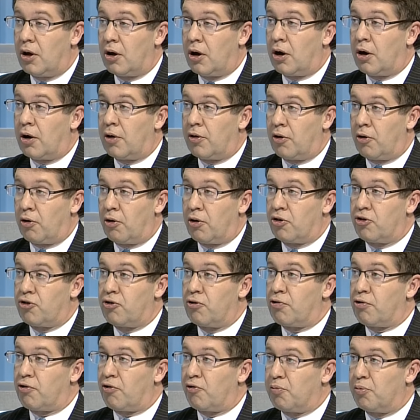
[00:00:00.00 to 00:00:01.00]
there are
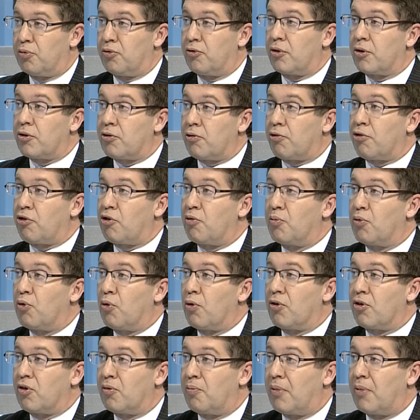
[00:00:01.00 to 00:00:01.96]
issues of political support